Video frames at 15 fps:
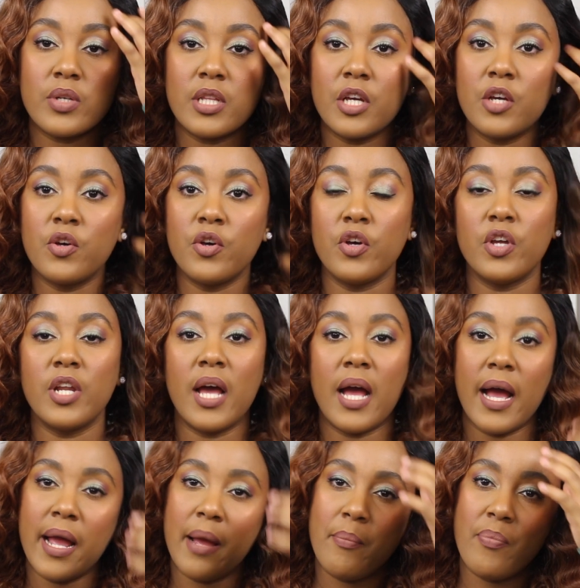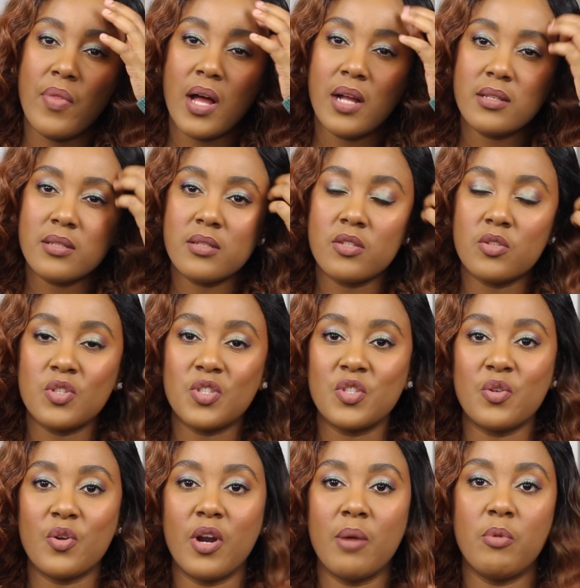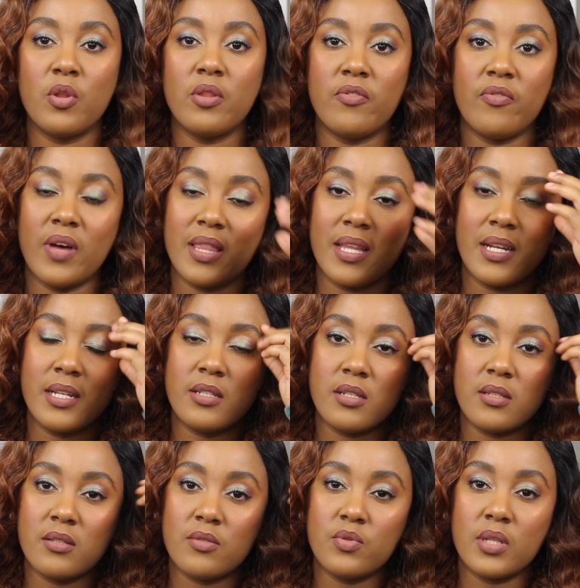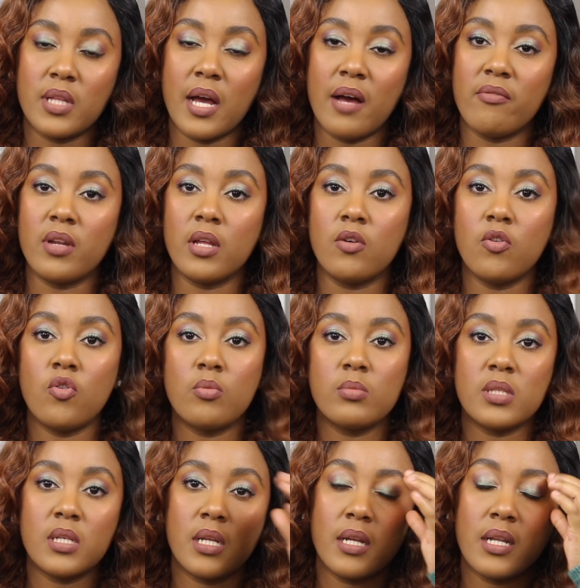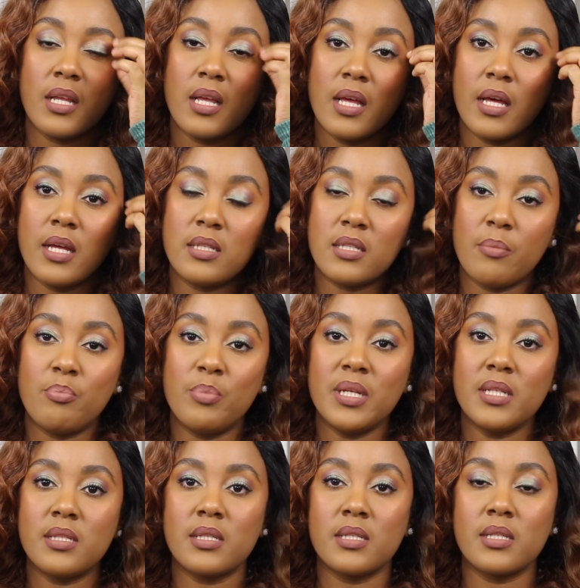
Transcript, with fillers: really good. I am not so sure about the fact that it doesn't really have any combs in it. It's a bit